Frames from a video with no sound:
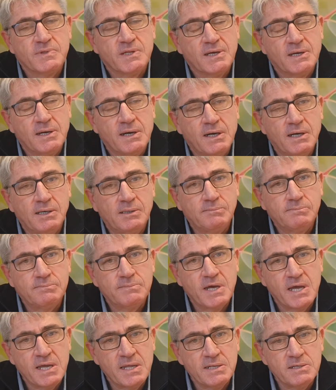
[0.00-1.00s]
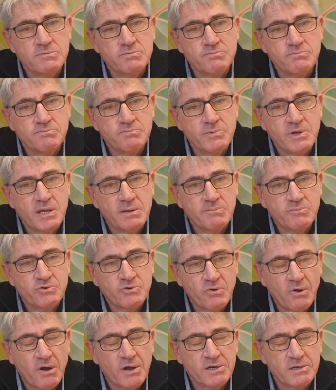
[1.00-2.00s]
and
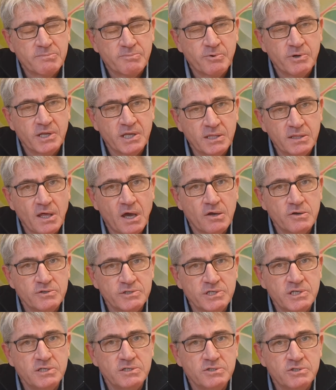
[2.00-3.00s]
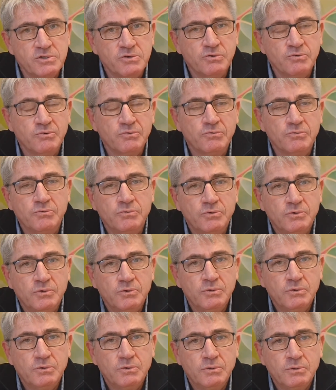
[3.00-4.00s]
tried to bring those into
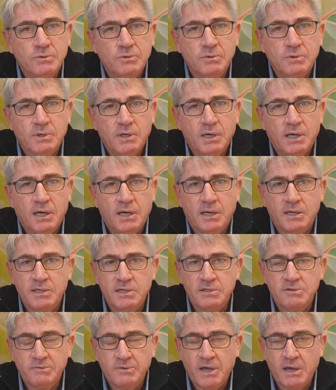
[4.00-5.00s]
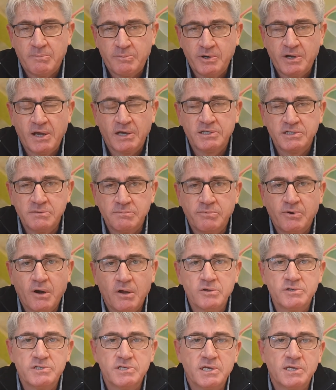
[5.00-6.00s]
our production
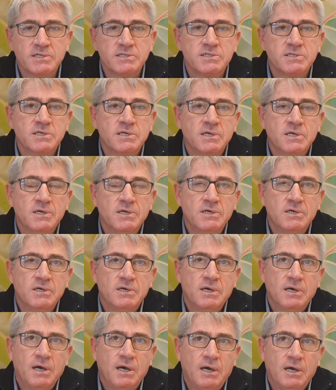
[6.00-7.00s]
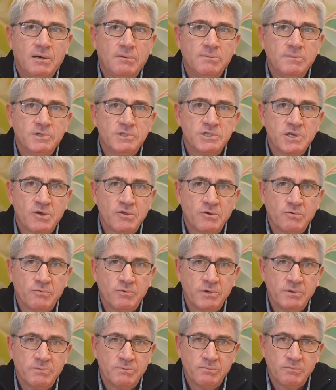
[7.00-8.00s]
process, so that
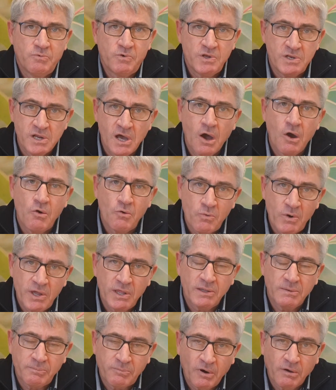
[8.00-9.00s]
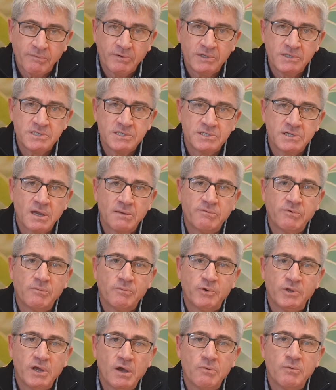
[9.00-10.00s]
we know where the provenance has come from,
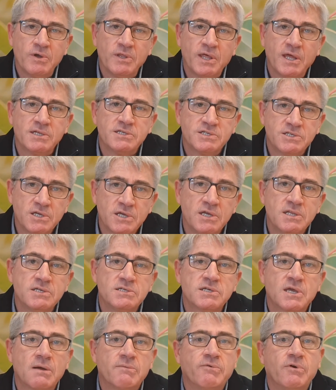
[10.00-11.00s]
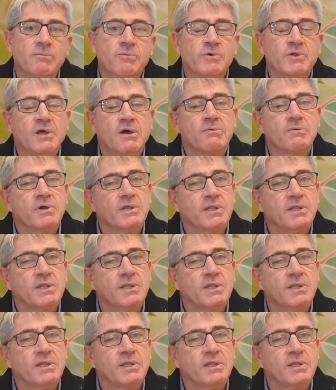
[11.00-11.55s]
we know where that seed has come from, we know where